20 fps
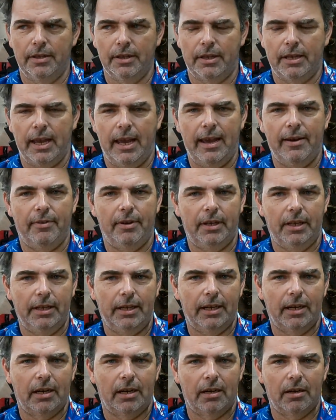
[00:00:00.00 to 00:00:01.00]

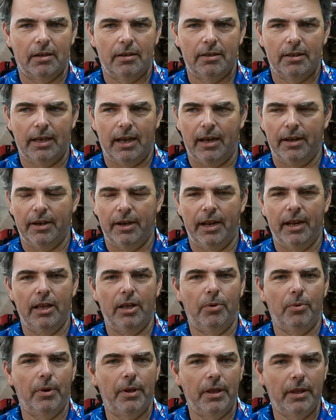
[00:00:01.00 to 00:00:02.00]
cavalier, oh, to
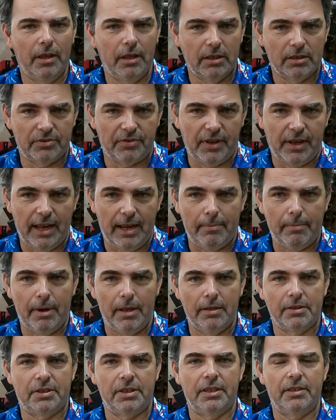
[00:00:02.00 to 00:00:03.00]
hell with it, let's fly by
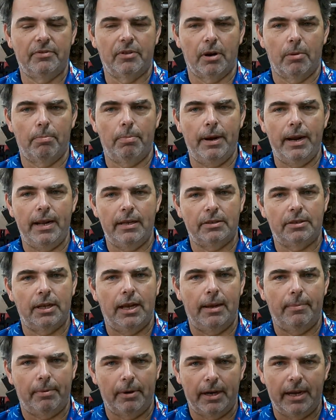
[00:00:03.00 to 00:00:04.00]
the seat of our pants
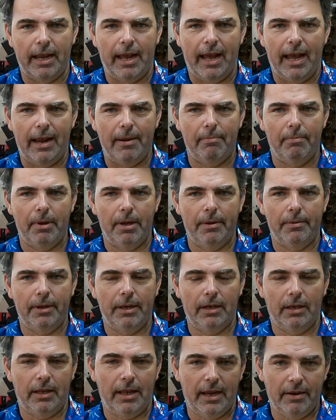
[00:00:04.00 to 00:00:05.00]
type of guy, but
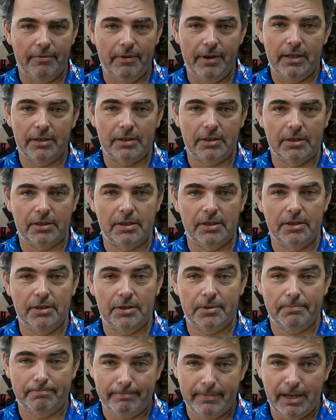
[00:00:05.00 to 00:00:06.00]
in a lot of
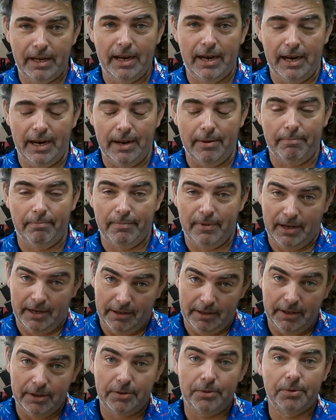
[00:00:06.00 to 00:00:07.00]
instances, I am,
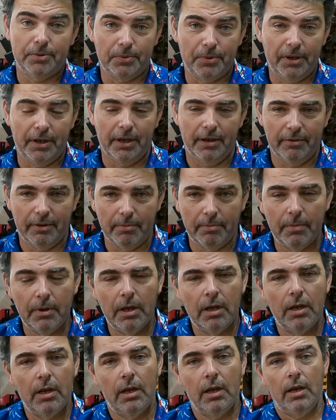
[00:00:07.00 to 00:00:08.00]
and this was one of them.
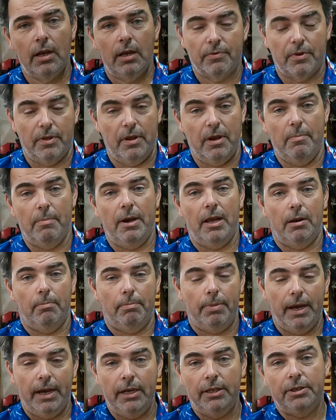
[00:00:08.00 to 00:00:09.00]
For the amount of
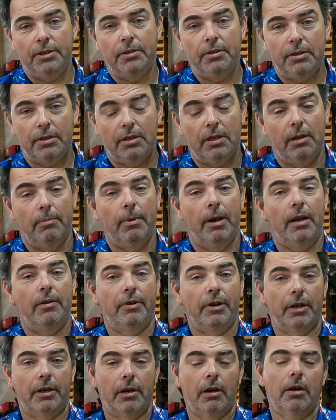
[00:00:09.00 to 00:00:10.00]
patience, the amount of
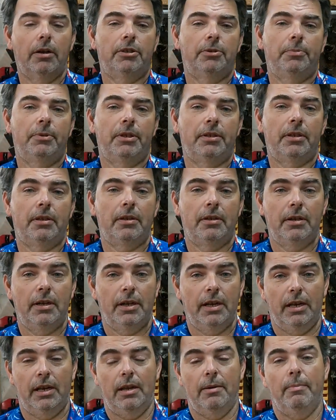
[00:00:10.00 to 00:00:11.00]
encouragement,
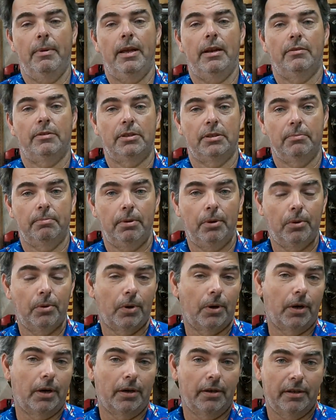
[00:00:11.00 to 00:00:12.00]
and the amount of
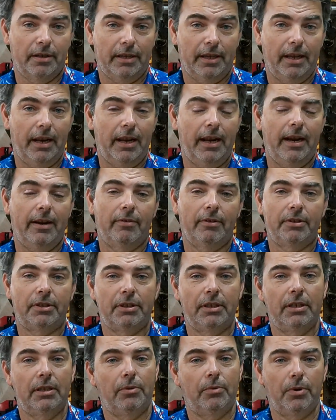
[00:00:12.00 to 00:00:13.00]
support that every
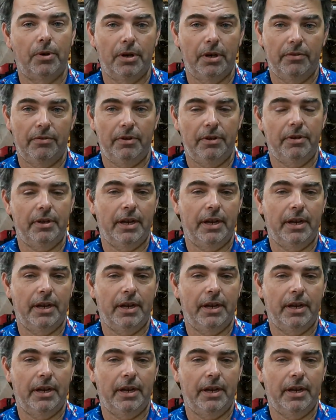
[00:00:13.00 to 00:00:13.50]
single one of you